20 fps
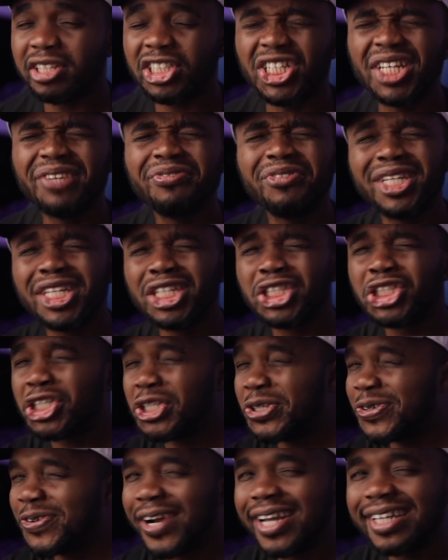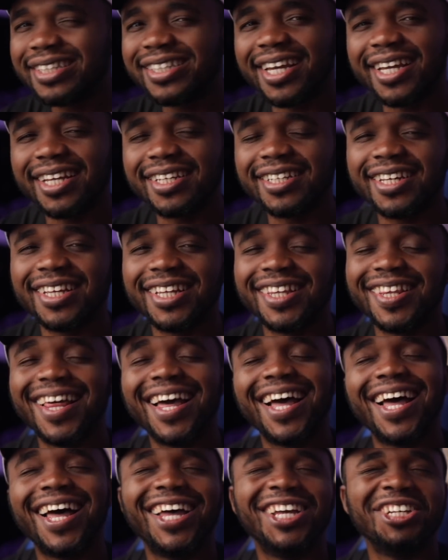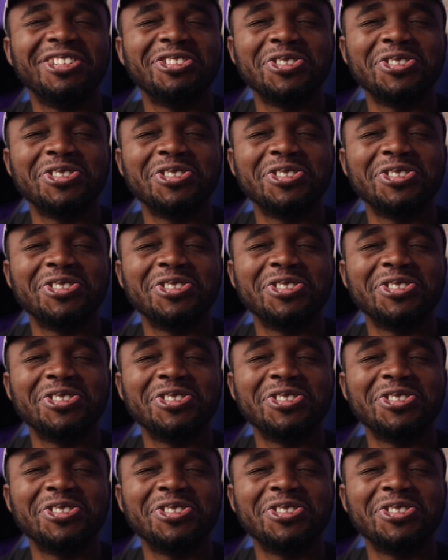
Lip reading: She even insinuated that,